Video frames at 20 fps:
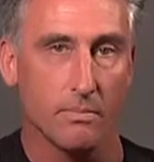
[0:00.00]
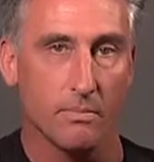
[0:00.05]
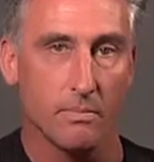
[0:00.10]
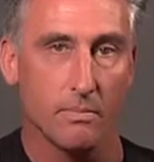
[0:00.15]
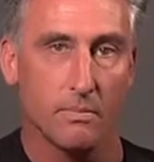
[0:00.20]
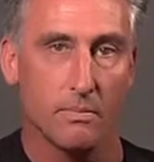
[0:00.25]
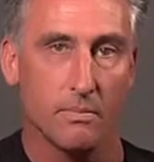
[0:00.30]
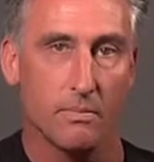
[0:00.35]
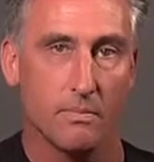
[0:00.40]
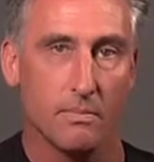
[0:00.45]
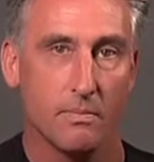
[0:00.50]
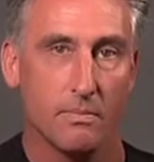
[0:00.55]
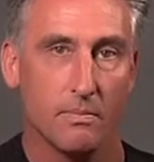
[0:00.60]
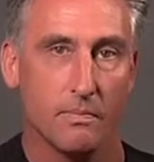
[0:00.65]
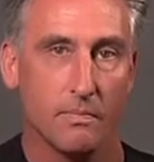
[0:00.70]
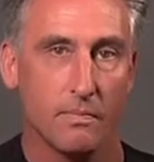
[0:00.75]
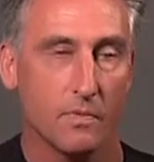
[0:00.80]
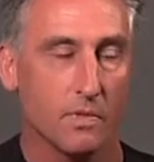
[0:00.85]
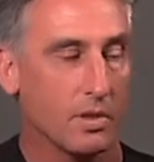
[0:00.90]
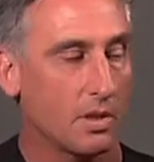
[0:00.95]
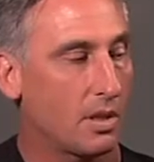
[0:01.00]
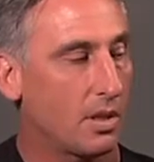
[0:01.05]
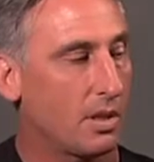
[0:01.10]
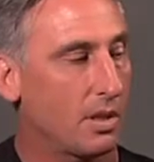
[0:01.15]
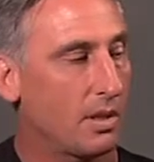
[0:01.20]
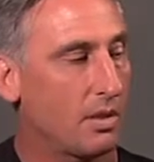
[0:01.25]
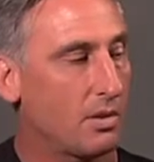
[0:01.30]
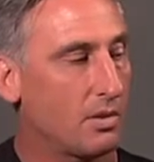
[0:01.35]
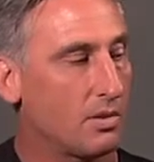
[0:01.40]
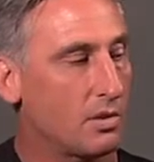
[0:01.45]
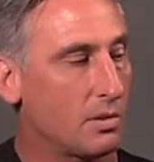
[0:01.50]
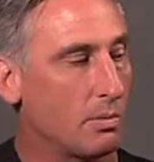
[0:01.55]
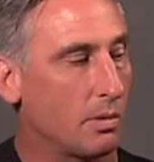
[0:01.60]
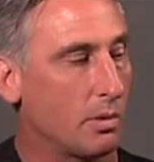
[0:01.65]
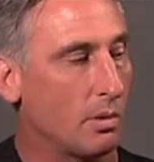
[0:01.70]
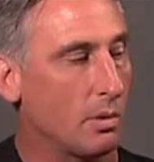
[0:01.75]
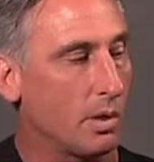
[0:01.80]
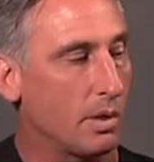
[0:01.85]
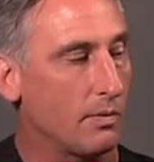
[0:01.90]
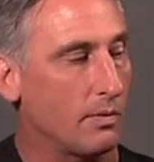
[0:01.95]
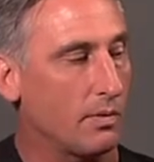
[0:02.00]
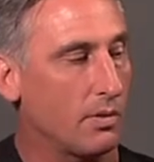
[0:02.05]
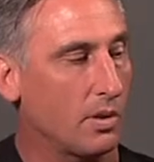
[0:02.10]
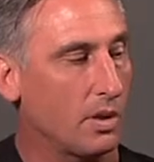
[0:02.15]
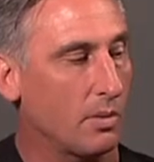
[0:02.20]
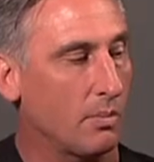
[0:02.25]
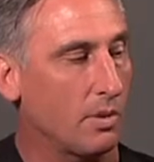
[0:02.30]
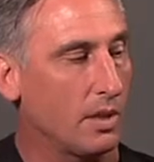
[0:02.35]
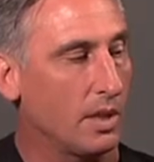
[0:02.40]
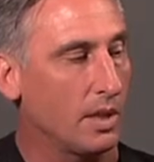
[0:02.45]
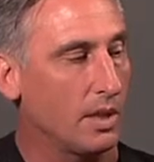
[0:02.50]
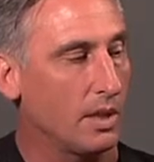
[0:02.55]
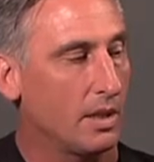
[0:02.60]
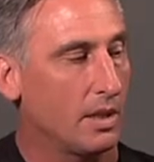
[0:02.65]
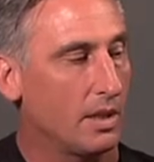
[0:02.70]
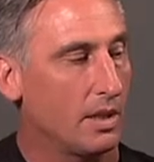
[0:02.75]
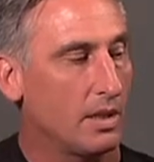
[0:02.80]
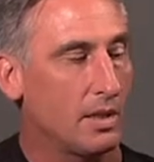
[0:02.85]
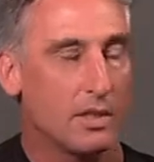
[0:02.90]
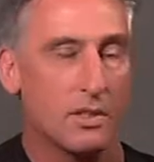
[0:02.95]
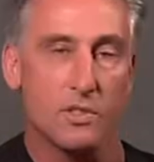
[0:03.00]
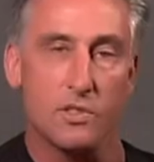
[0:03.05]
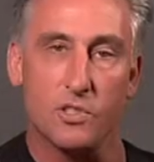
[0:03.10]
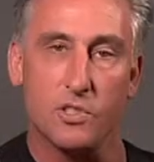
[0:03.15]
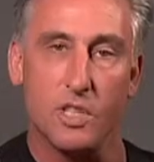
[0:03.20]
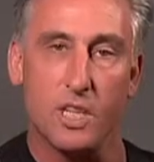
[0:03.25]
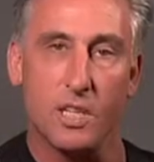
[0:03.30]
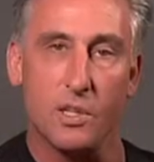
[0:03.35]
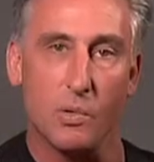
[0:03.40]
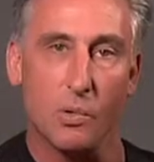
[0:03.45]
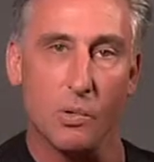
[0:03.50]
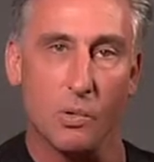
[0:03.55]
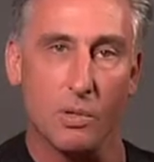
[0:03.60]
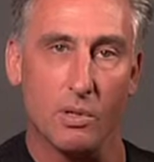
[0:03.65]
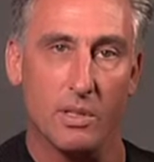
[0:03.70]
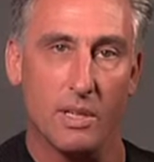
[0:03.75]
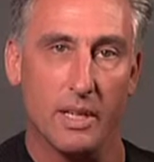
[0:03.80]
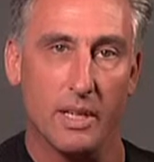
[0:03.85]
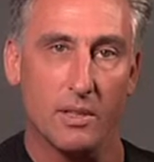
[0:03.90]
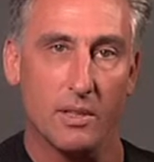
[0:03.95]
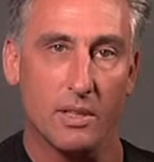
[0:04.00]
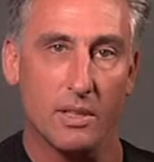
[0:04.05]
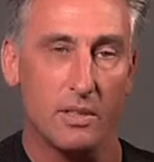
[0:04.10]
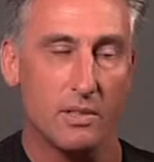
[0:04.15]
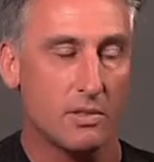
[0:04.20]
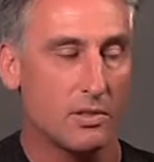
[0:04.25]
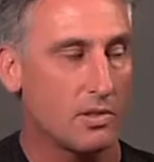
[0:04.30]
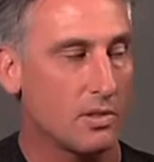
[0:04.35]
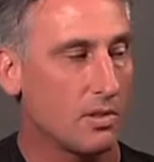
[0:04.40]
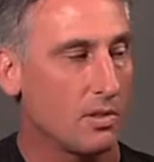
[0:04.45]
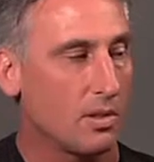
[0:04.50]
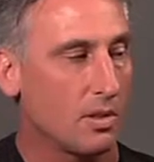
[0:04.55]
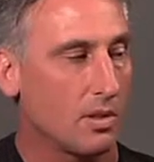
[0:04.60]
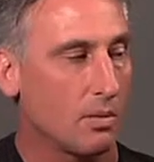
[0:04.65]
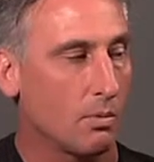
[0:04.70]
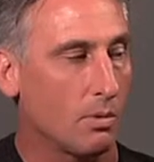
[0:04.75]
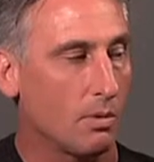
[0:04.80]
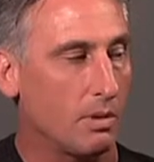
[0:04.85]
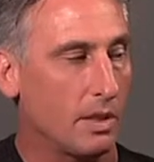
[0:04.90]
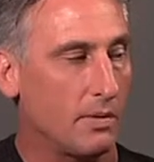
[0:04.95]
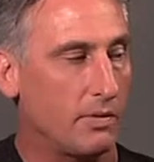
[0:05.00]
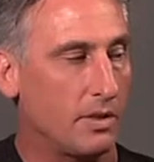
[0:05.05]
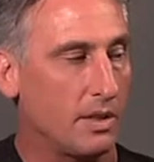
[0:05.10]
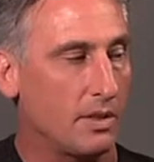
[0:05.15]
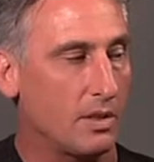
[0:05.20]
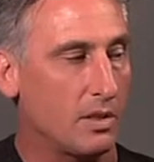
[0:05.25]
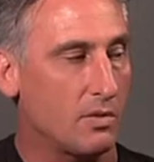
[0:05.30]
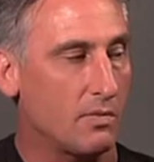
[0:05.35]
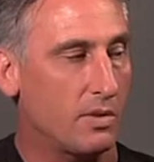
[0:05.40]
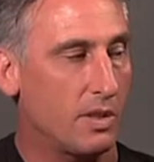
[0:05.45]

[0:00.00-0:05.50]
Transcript: Okay, so we're going from C chord like this. We're lifting this